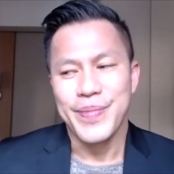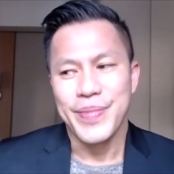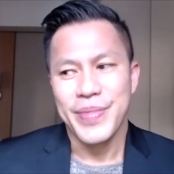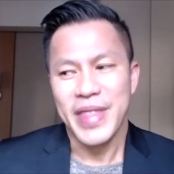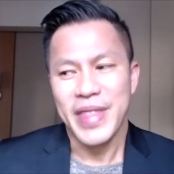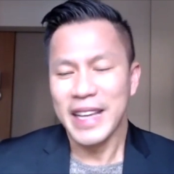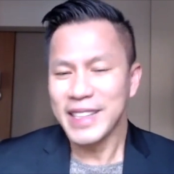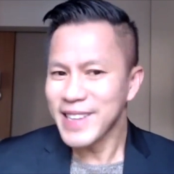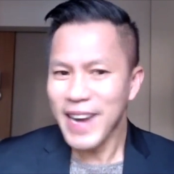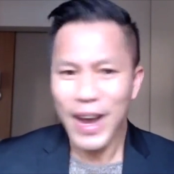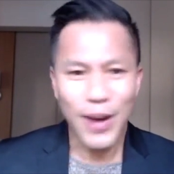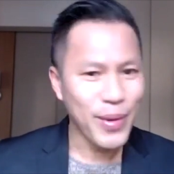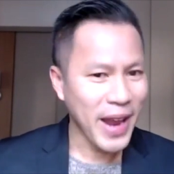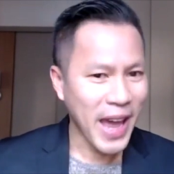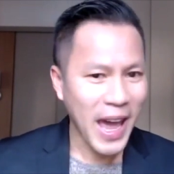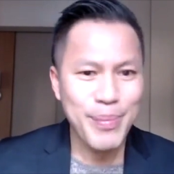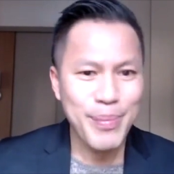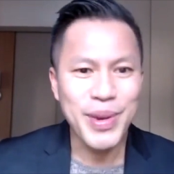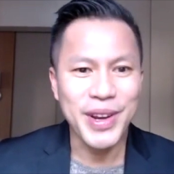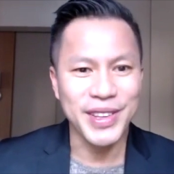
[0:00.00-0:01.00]
That's not what
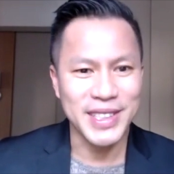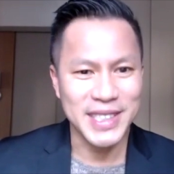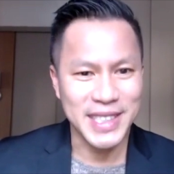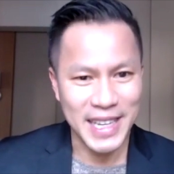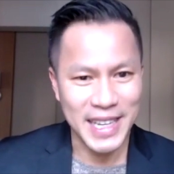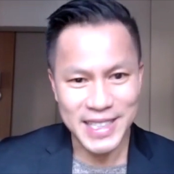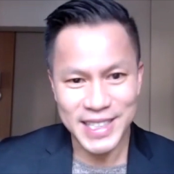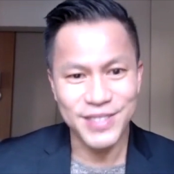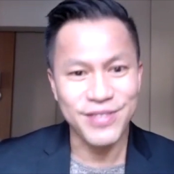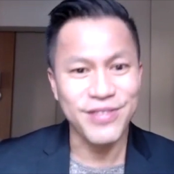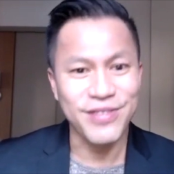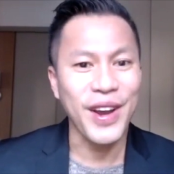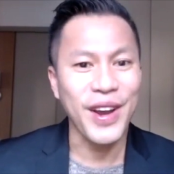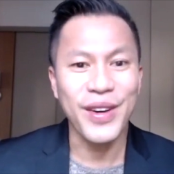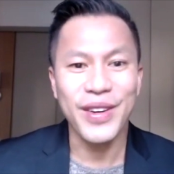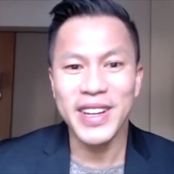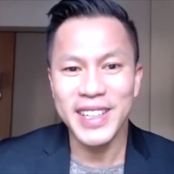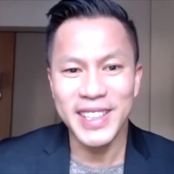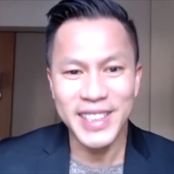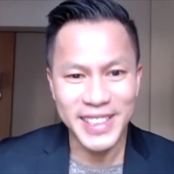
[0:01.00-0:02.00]
happened in this case. It's
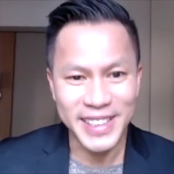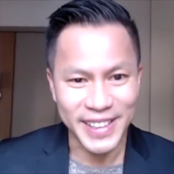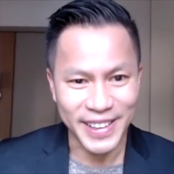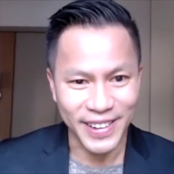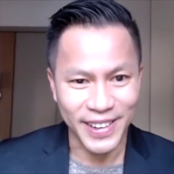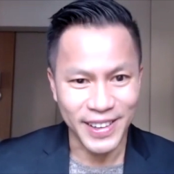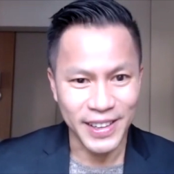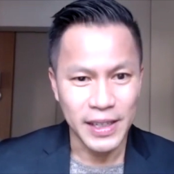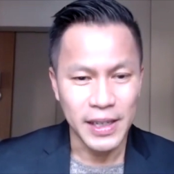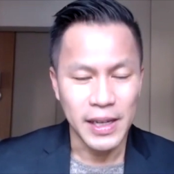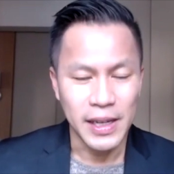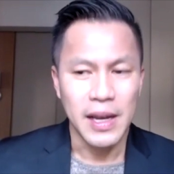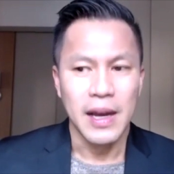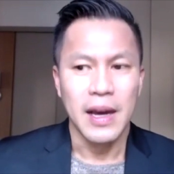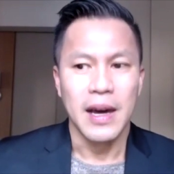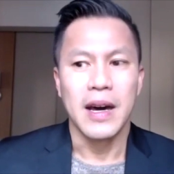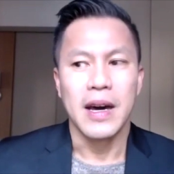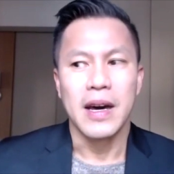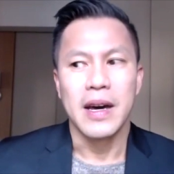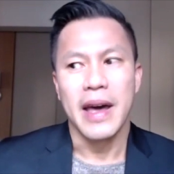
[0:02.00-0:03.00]
very clear.
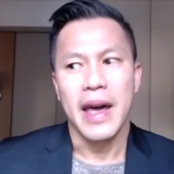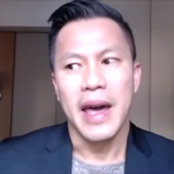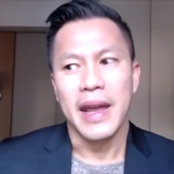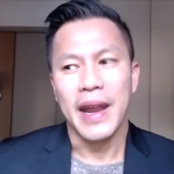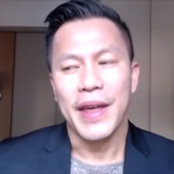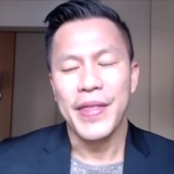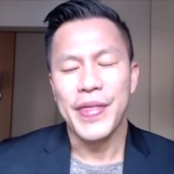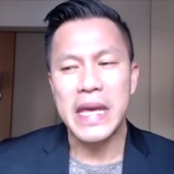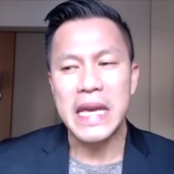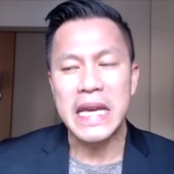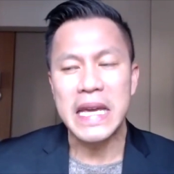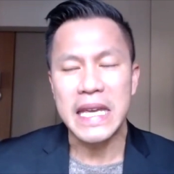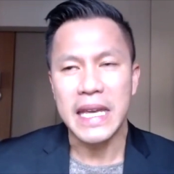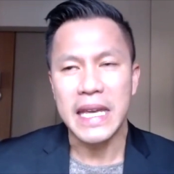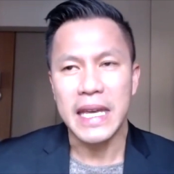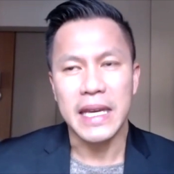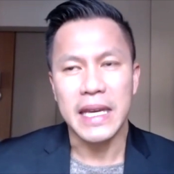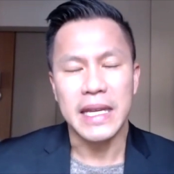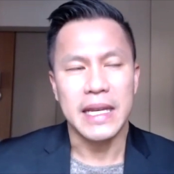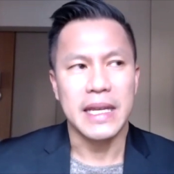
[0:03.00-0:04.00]
And I think
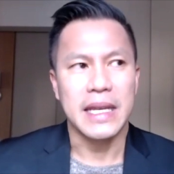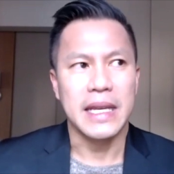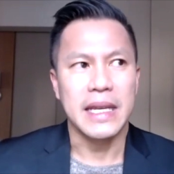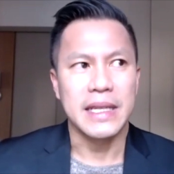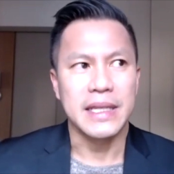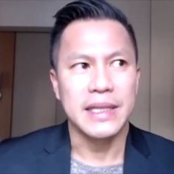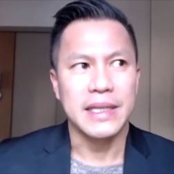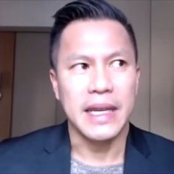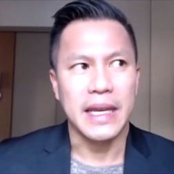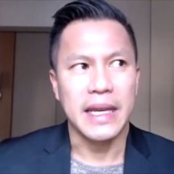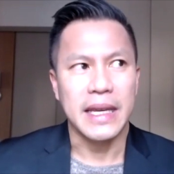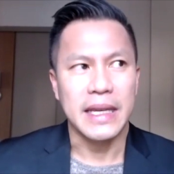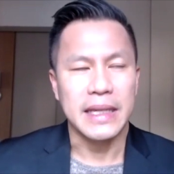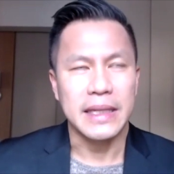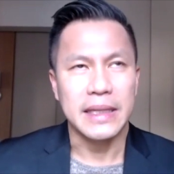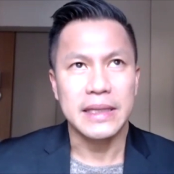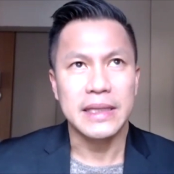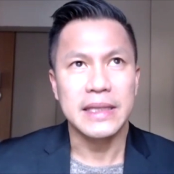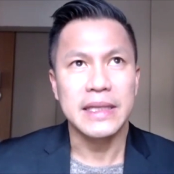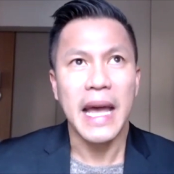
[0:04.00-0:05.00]
it is a
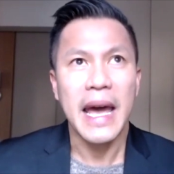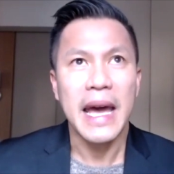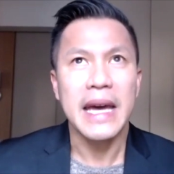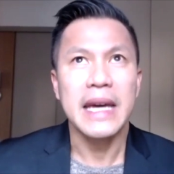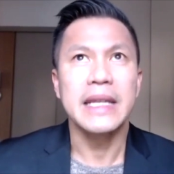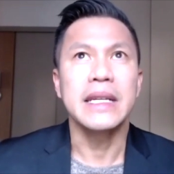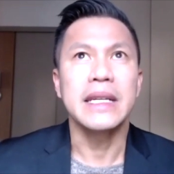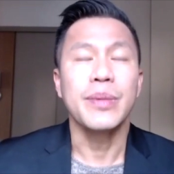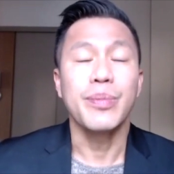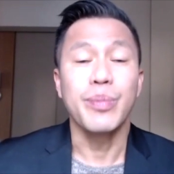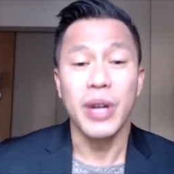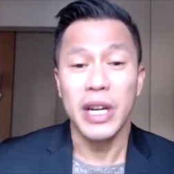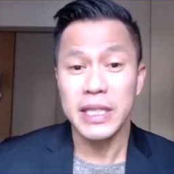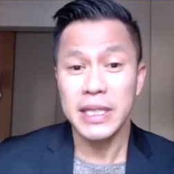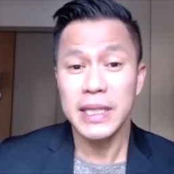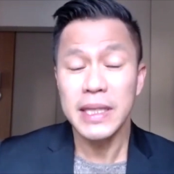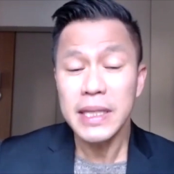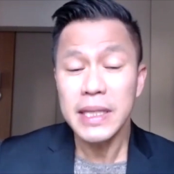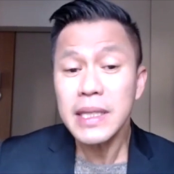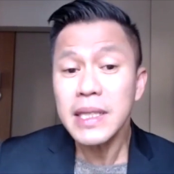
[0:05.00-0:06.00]
sad
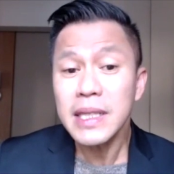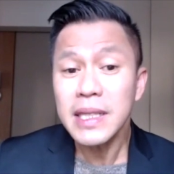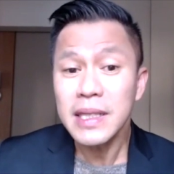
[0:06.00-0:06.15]
precedent